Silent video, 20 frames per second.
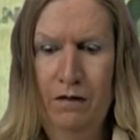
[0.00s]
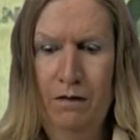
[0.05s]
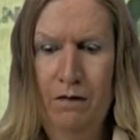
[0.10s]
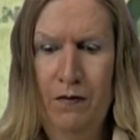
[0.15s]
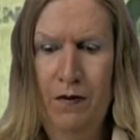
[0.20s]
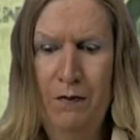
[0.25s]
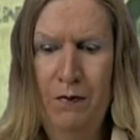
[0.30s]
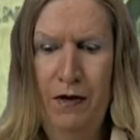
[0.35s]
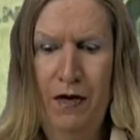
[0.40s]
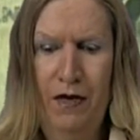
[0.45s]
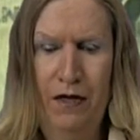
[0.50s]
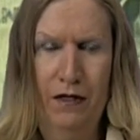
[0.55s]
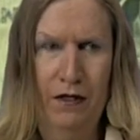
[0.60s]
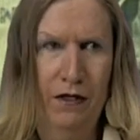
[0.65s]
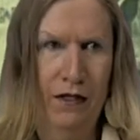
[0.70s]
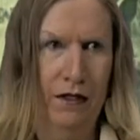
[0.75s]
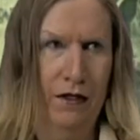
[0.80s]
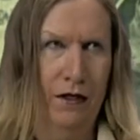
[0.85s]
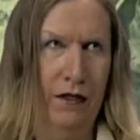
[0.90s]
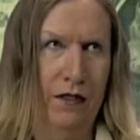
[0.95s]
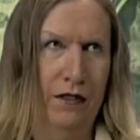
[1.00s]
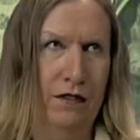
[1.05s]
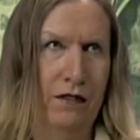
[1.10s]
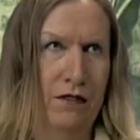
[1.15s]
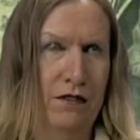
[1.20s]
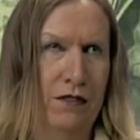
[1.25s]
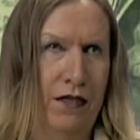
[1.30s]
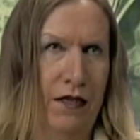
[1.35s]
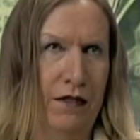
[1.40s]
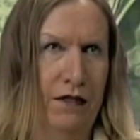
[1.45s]
apparently they
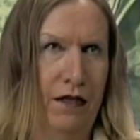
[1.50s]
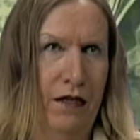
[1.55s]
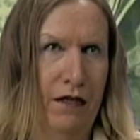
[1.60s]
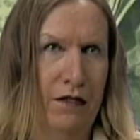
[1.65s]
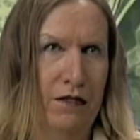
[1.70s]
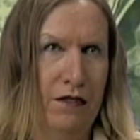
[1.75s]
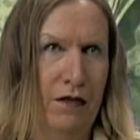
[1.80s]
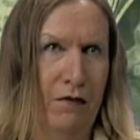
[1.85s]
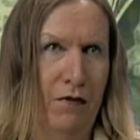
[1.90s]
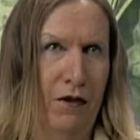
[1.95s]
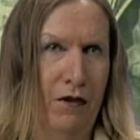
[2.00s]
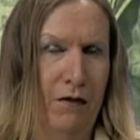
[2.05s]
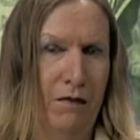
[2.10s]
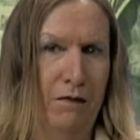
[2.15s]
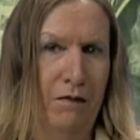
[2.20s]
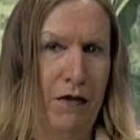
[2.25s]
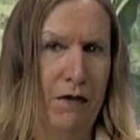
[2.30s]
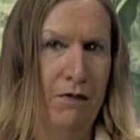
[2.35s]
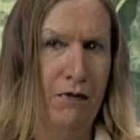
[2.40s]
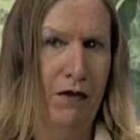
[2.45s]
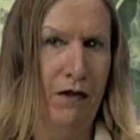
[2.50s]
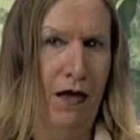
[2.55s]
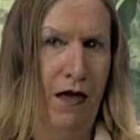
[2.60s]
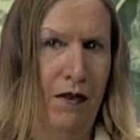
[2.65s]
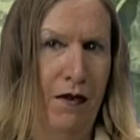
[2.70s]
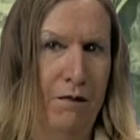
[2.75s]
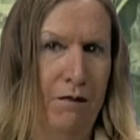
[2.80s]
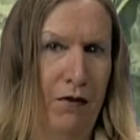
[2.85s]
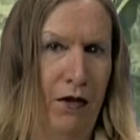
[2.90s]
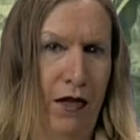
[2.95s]
said that some of the people
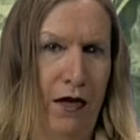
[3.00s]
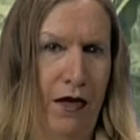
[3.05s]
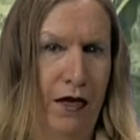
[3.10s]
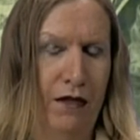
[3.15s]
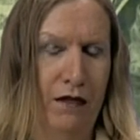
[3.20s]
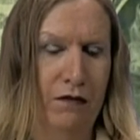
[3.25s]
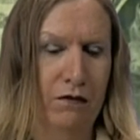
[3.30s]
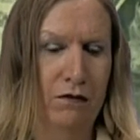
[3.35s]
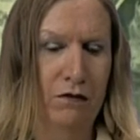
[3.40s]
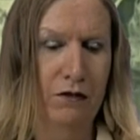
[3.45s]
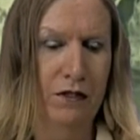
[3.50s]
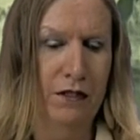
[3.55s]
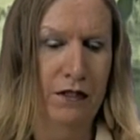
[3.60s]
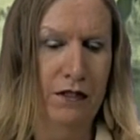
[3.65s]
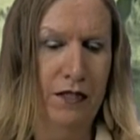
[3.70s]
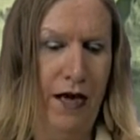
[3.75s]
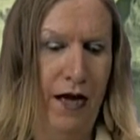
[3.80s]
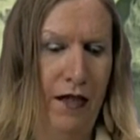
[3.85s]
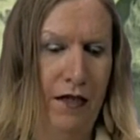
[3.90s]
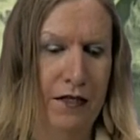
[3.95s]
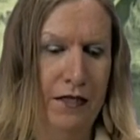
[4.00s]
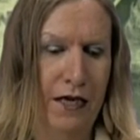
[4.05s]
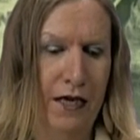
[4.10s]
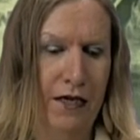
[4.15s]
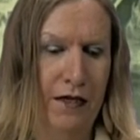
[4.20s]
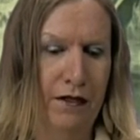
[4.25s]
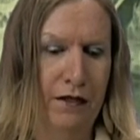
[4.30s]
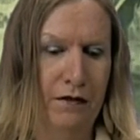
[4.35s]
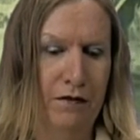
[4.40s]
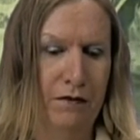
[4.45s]
on the plane
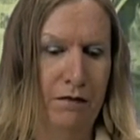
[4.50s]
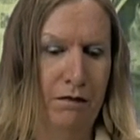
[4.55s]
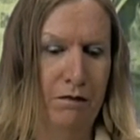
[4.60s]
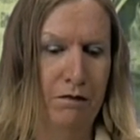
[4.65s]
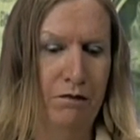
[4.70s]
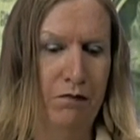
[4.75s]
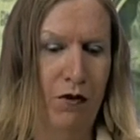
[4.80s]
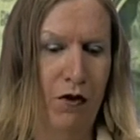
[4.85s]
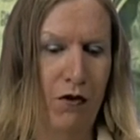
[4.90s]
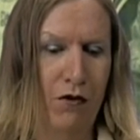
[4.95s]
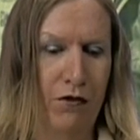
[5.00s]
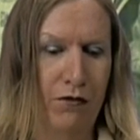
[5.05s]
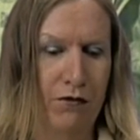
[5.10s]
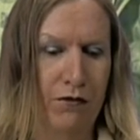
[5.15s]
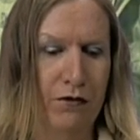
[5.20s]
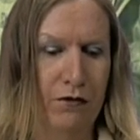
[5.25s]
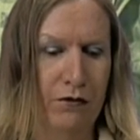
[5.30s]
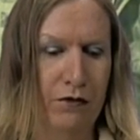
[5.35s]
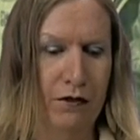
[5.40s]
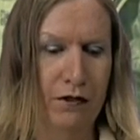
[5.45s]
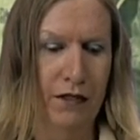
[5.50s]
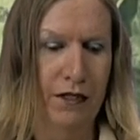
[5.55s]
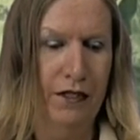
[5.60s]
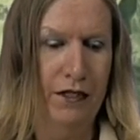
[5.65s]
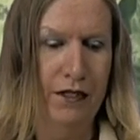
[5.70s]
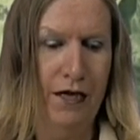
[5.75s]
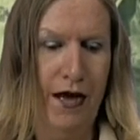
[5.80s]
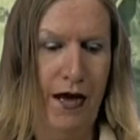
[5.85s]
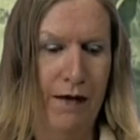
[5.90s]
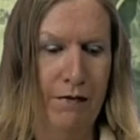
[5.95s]
retaliated and broke through the
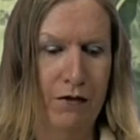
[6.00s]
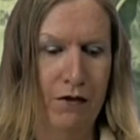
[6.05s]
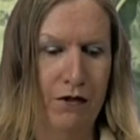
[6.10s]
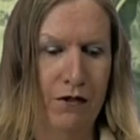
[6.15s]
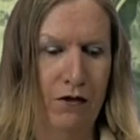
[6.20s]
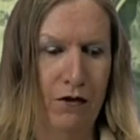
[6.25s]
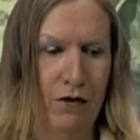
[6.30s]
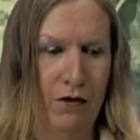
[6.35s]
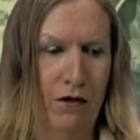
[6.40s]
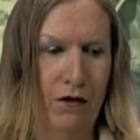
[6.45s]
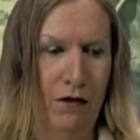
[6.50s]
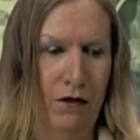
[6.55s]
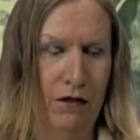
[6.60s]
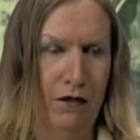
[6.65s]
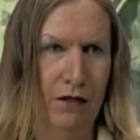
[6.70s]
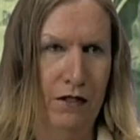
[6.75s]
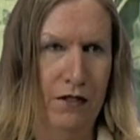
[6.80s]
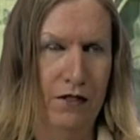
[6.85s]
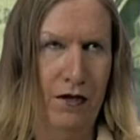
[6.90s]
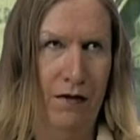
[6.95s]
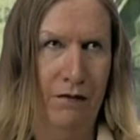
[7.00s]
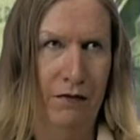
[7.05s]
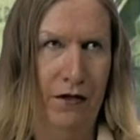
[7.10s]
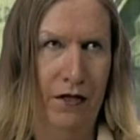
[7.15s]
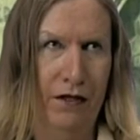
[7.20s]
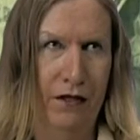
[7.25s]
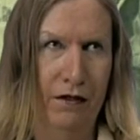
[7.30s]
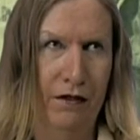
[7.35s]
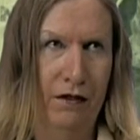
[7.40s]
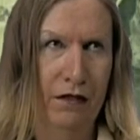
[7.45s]
cabin door or
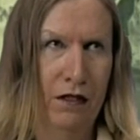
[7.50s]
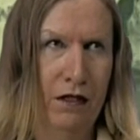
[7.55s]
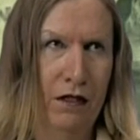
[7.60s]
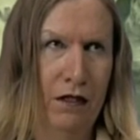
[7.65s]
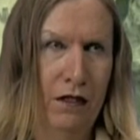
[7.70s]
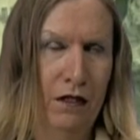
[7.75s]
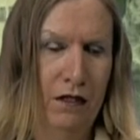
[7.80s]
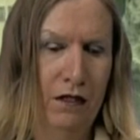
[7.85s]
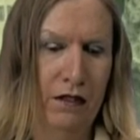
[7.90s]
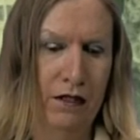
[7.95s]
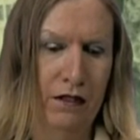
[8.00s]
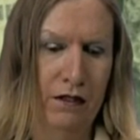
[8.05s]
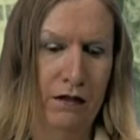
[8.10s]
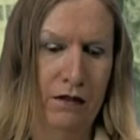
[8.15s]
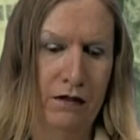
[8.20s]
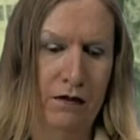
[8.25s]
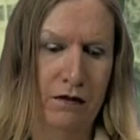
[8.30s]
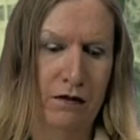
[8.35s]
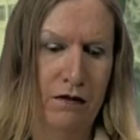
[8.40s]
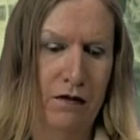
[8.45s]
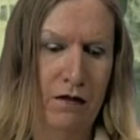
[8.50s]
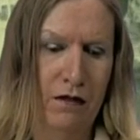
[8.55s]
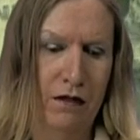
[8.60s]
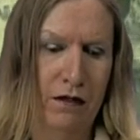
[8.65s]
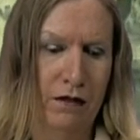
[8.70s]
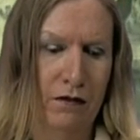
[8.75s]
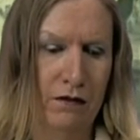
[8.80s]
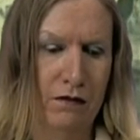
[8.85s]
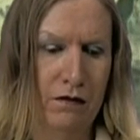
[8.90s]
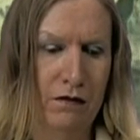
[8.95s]
something
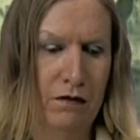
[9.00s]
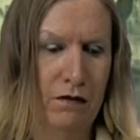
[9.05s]
and